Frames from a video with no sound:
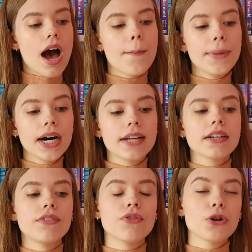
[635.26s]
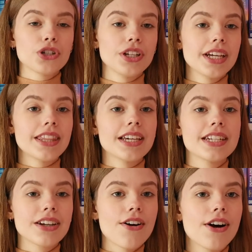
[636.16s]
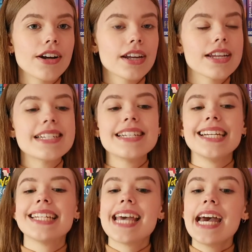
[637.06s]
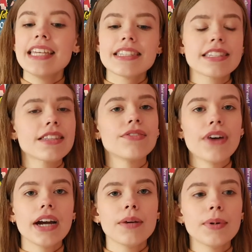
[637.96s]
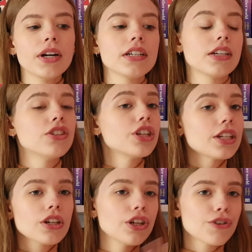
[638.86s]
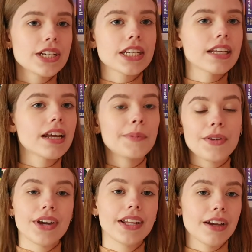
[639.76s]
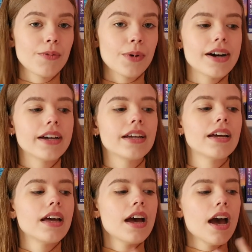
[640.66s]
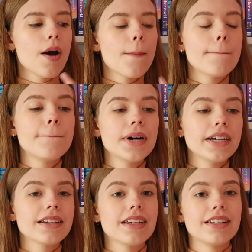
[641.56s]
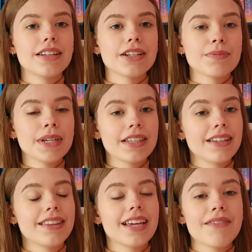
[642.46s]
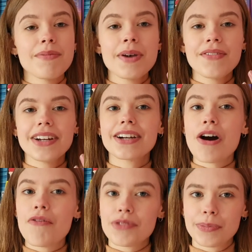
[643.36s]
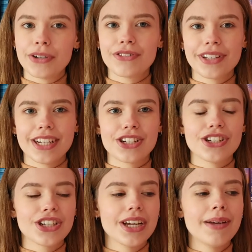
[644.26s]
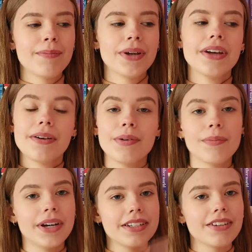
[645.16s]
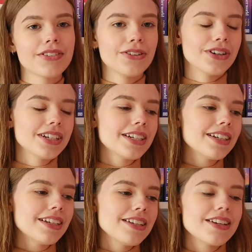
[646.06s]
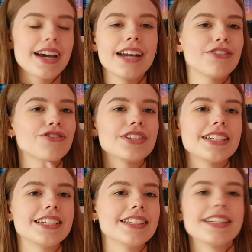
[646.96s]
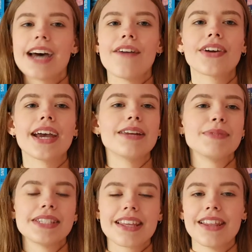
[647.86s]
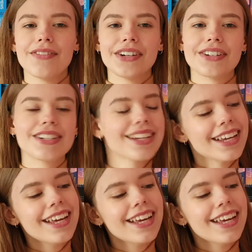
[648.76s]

But unfortunately, this guard detests the Firebird, and she has good reason, and we find out why. But it does mean that they have a bit of an uncomfortable relationship. But of course, you can't resist the sapphic enemies to lovers.